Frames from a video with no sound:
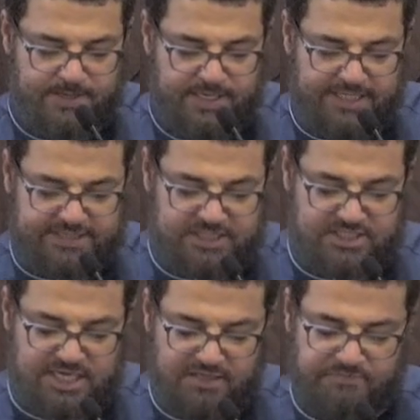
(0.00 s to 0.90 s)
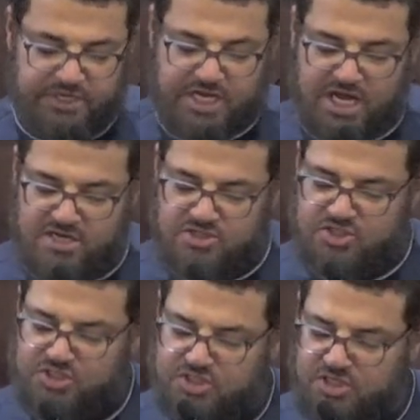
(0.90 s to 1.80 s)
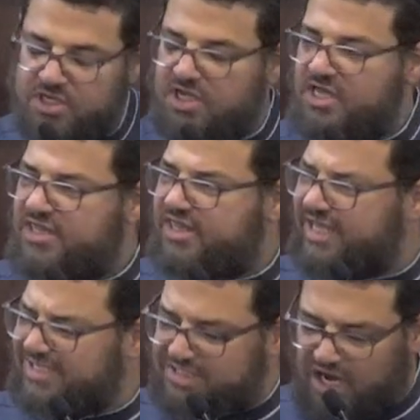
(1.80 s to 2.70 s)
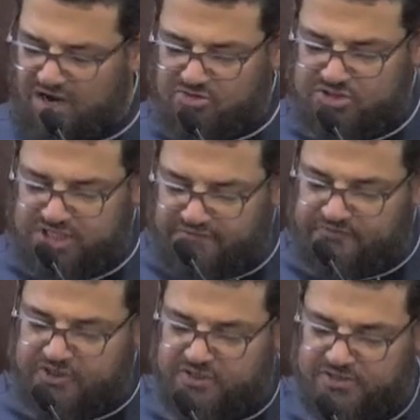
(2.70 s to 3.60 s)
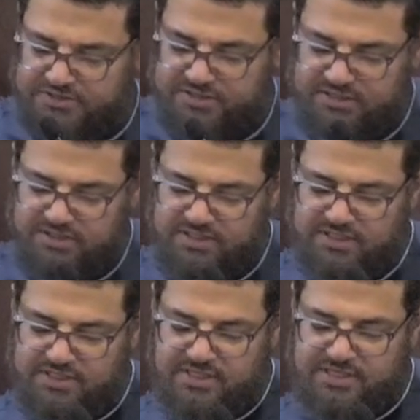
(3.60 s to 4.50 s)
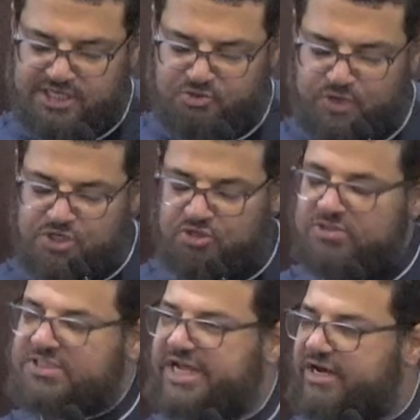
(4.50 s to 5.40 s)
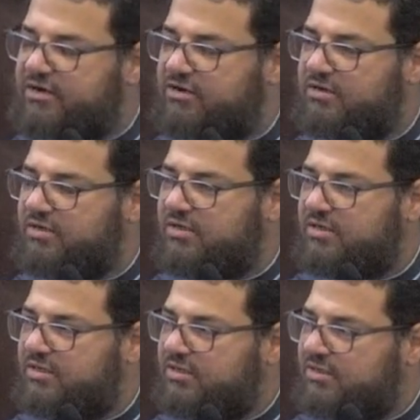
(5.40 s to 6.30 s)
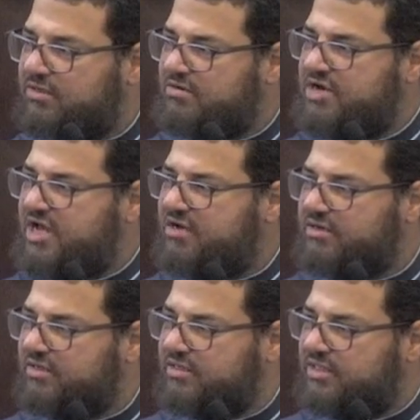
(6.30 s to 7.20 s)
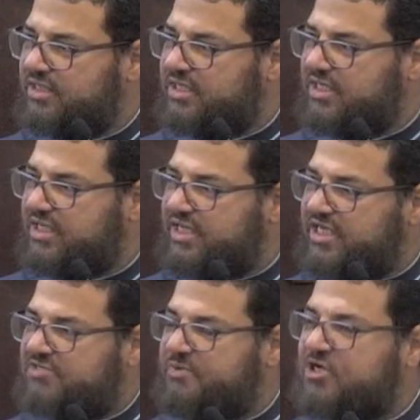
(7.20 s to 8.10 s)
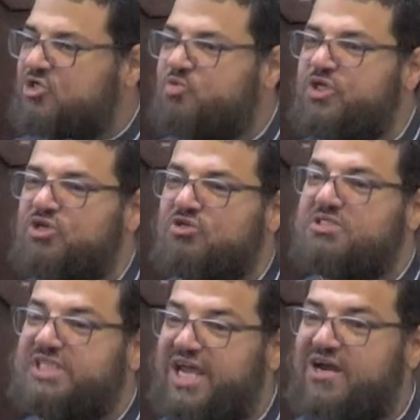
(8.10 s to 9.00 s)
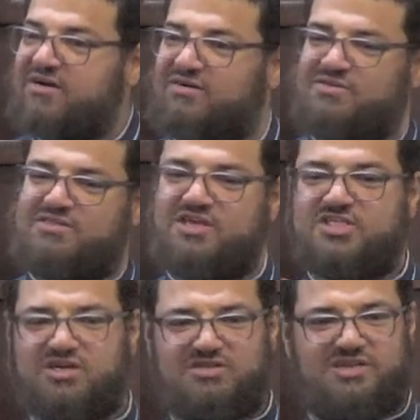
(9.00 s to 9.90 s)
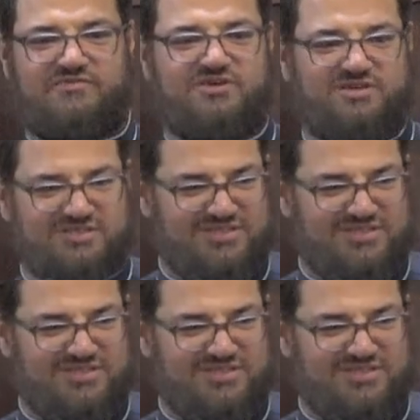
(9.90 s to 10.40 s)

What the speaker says: It is not because things are difficult that we don't dare. No, it's because we don't dare things are difficult.